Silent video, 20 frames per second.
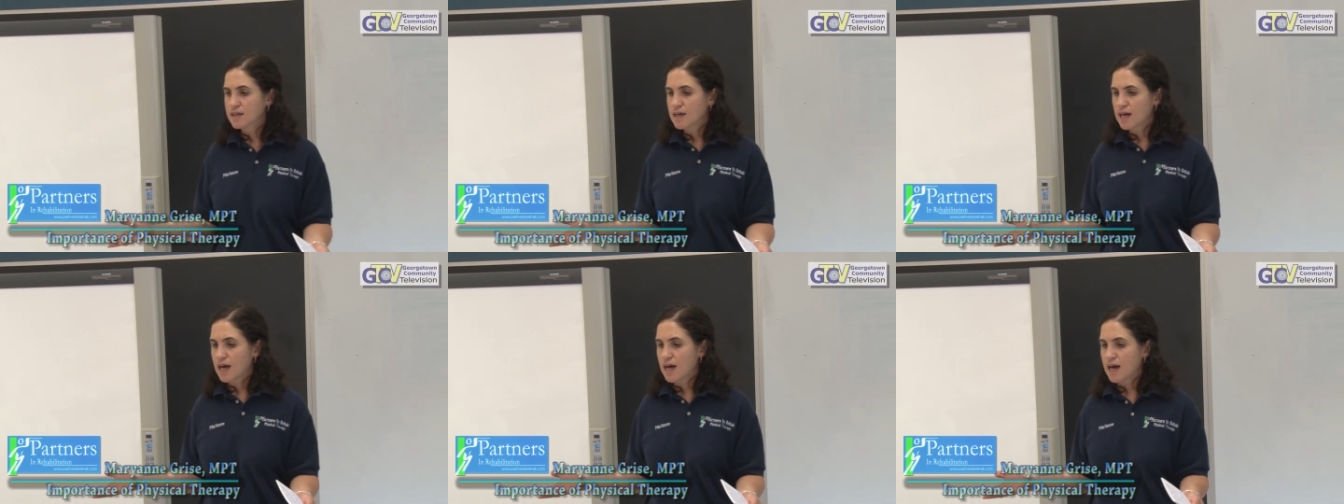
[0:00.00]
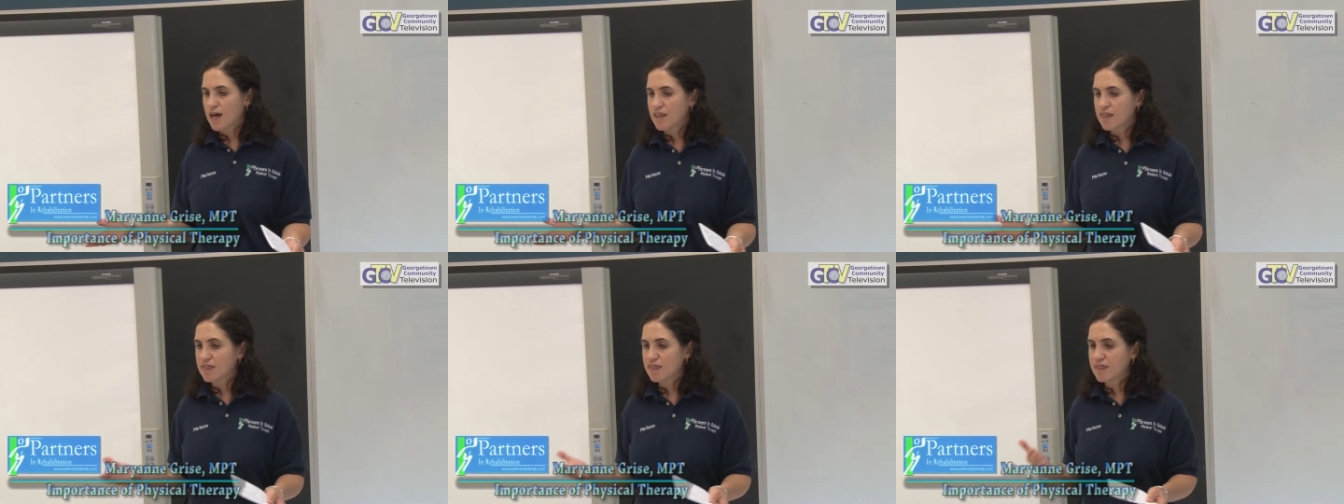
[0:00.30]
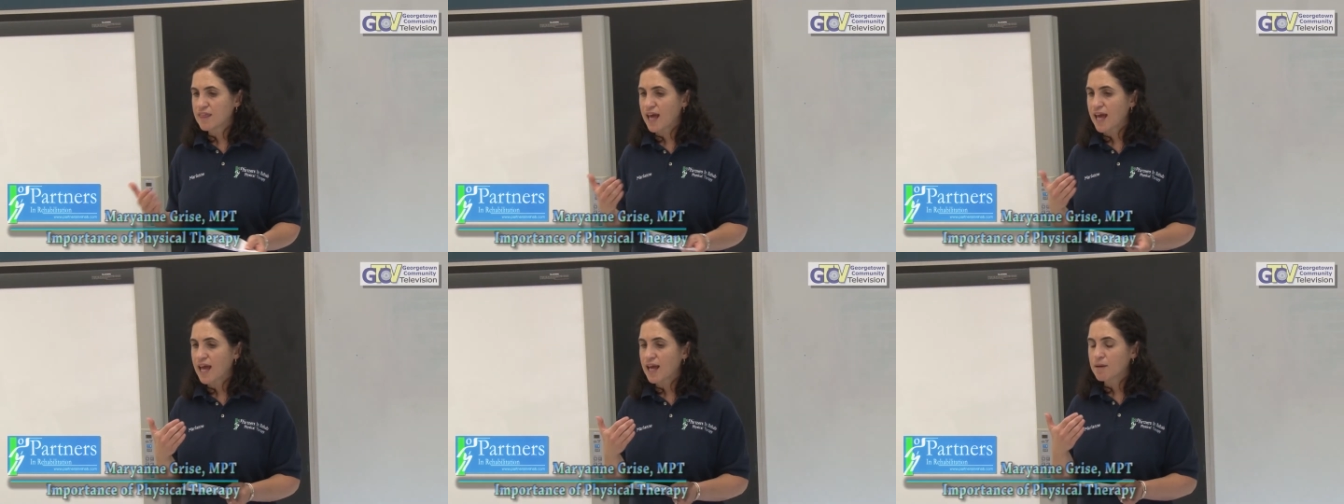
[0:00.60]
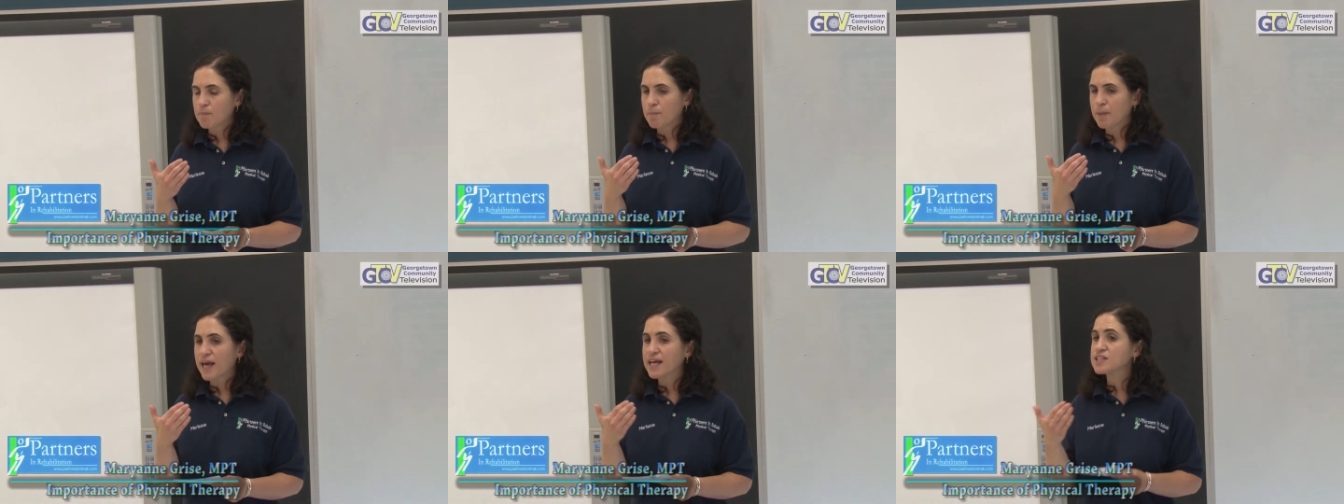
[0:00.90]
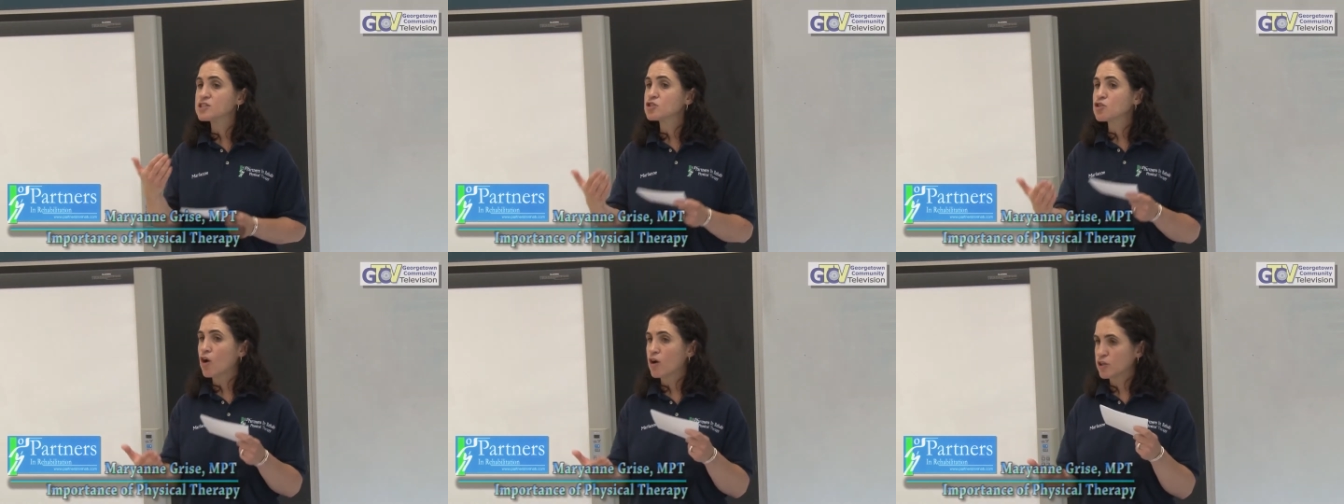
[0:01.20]
Uh, they,
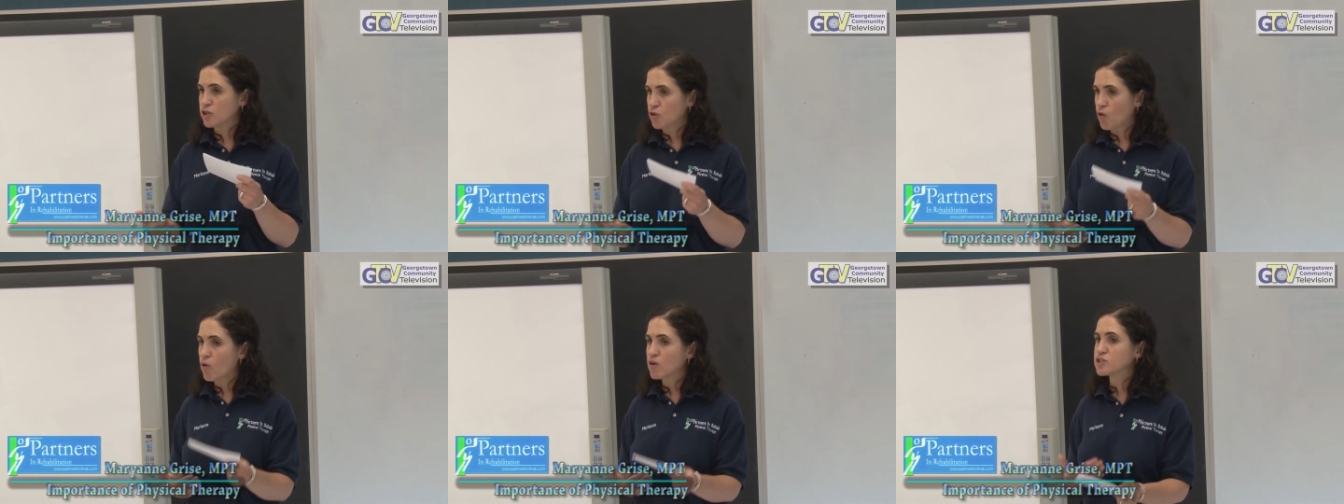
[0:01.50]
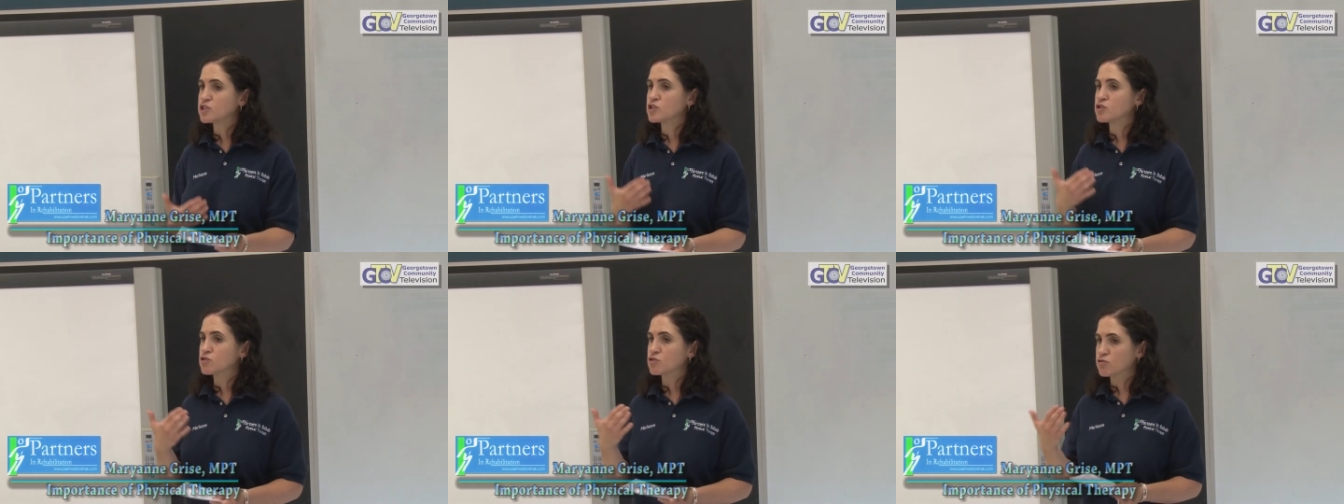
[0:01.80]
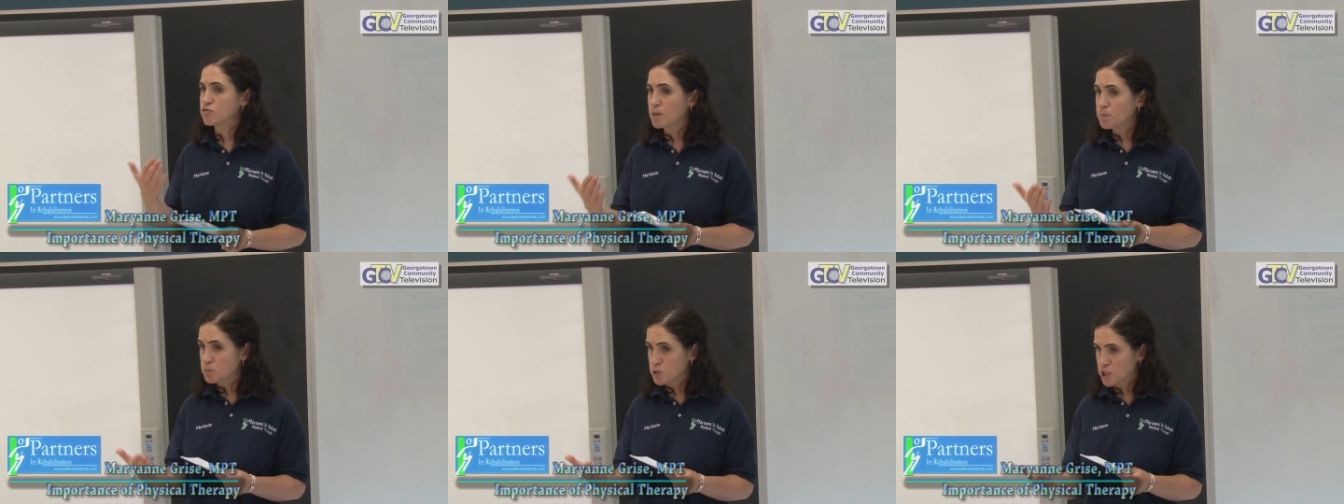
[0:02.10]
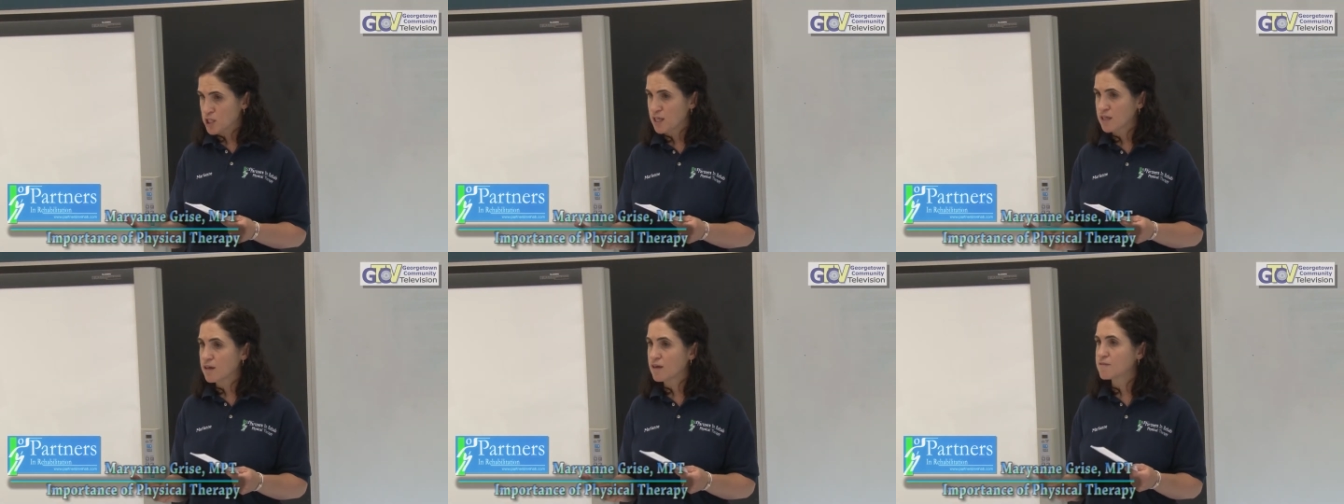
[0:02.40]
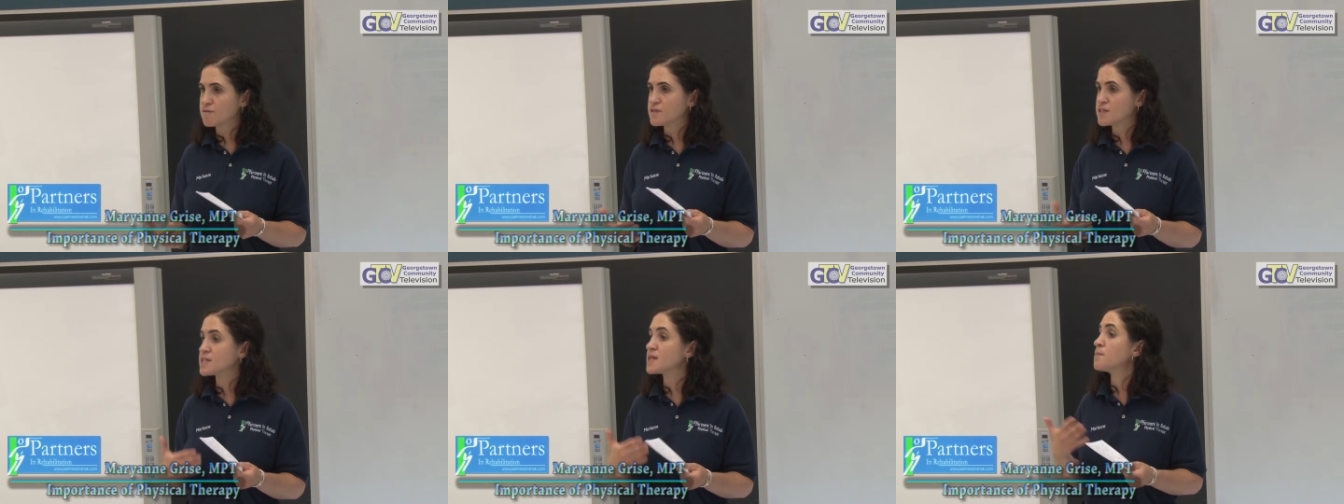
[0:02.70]
based on your description
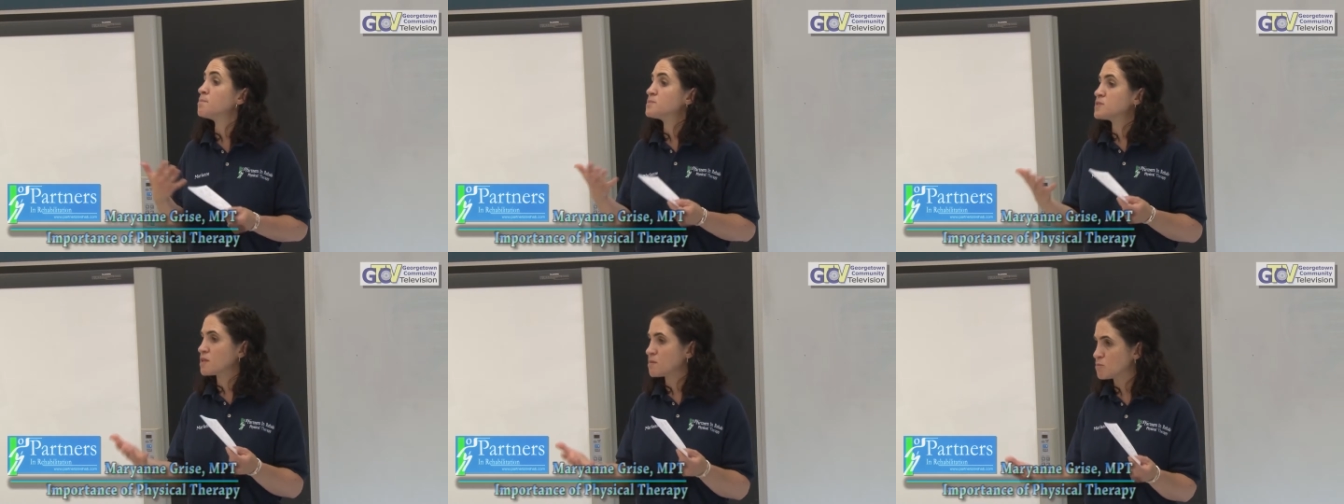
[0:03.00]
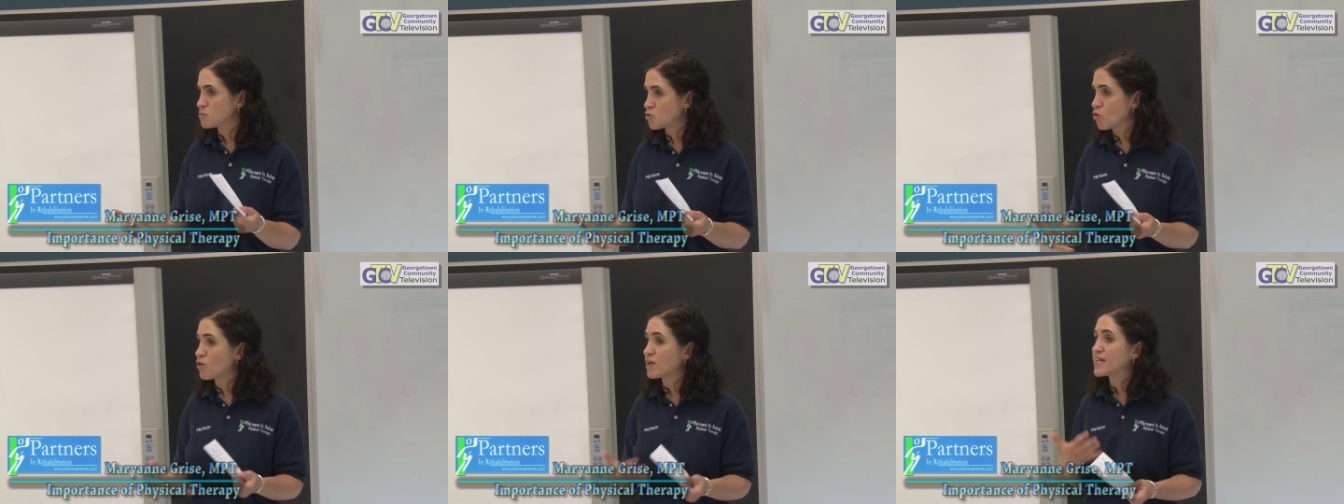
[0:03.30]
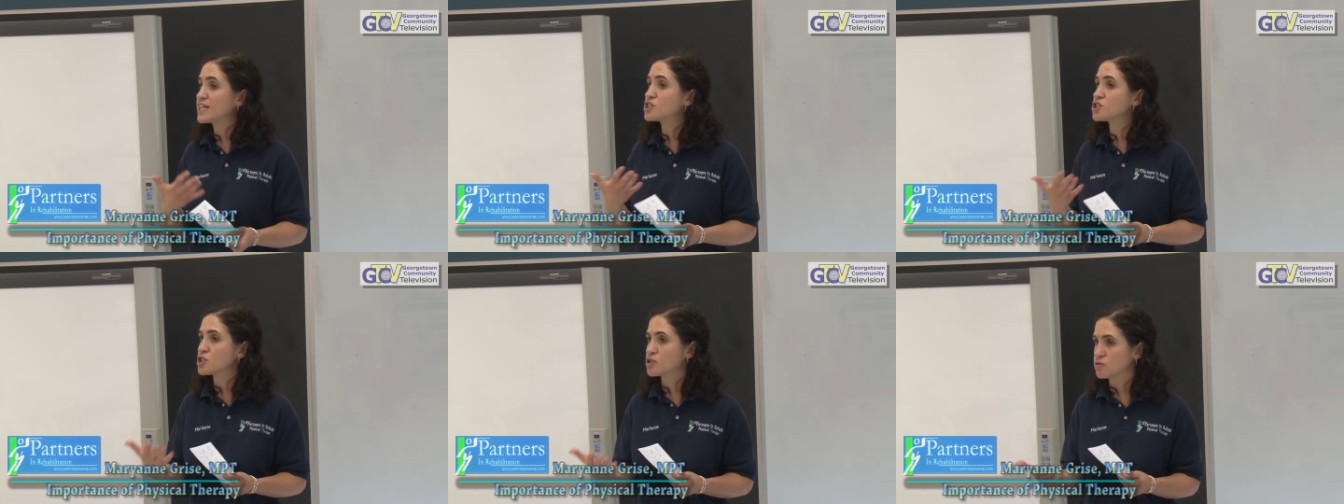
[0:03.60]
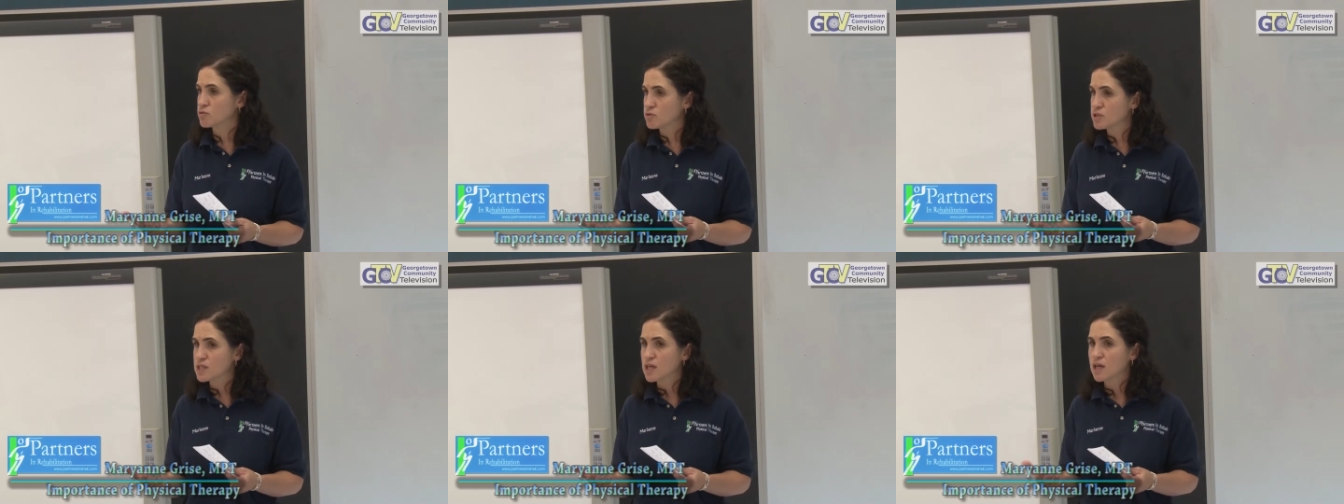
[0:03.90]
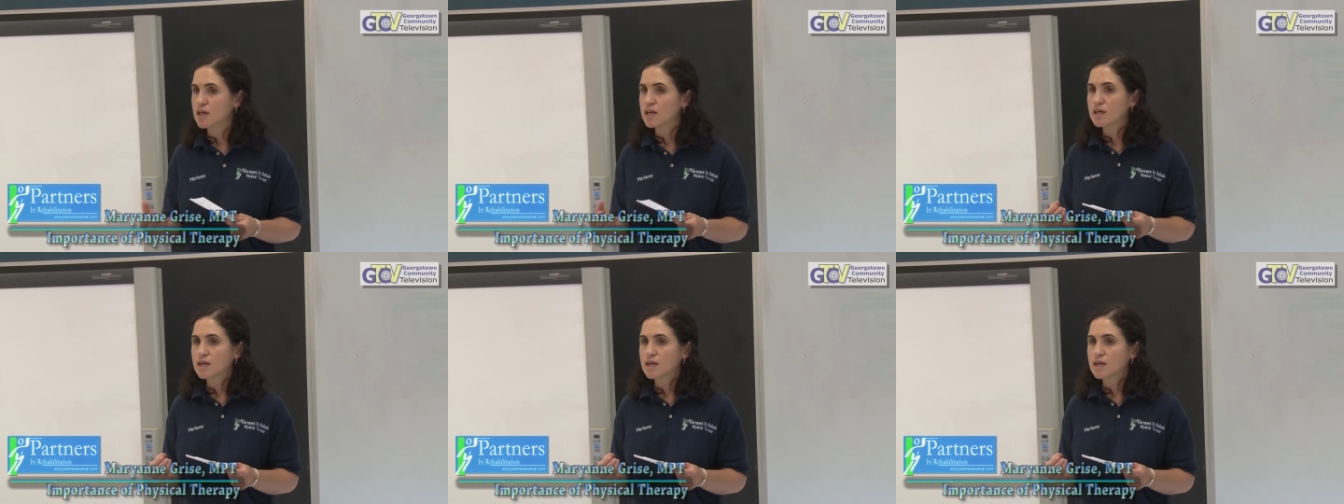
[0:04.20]
of symptoms or issues,